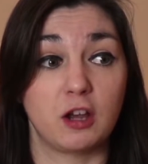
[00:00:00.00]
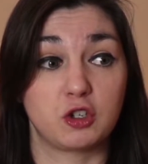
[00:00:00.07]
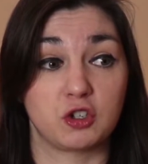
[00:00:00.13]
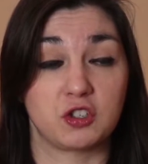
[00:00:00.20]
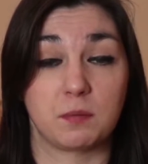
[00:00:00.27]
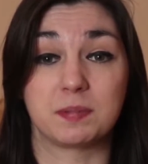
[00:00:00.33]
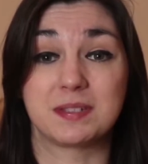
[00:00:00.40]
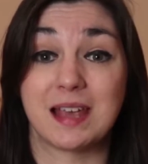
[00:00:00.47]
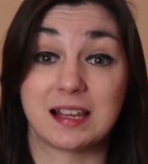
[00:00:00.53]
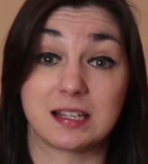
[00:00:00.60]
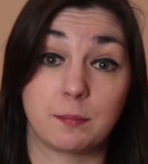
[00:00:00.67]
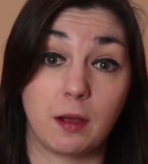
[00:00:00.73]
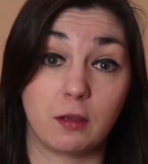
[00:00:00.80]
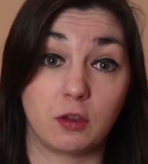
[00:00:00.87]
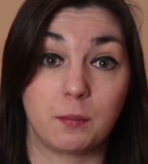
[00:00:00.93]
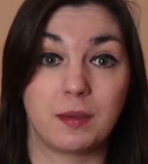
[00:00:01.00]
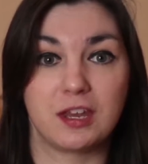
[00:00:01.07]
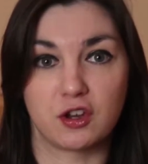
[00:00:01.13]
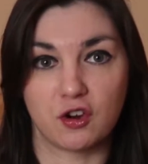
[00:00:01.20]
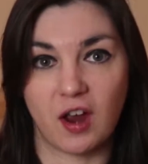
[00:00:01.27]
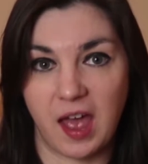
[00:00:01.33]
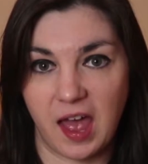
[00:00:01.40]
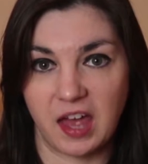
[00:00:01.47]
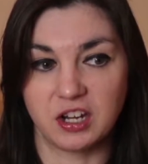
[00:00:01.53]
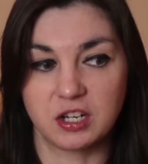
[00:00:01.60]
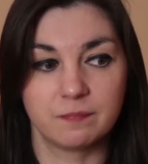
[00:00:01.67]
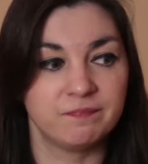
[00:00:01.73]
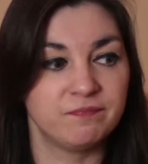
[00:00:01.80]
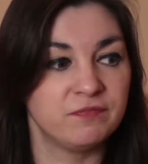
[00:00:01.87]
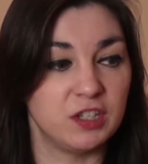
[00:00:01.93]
not just obsess about them in your head.